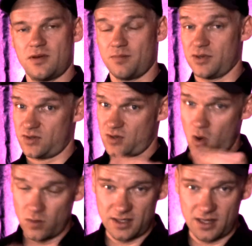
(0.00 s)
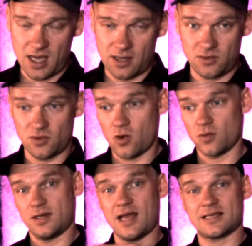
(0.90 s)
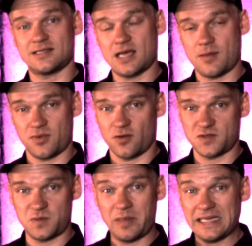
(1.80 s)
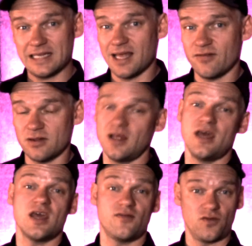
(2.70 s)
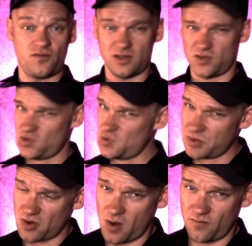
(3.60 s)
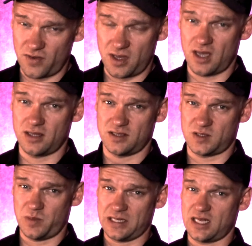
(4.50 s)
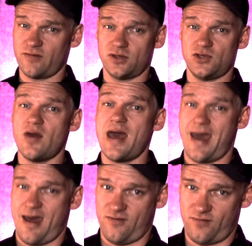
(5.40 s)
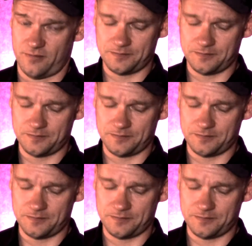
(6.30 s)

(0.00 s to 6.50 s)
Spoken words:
but only then you go the next step of speed level if you feel super comfy in the speed level you have.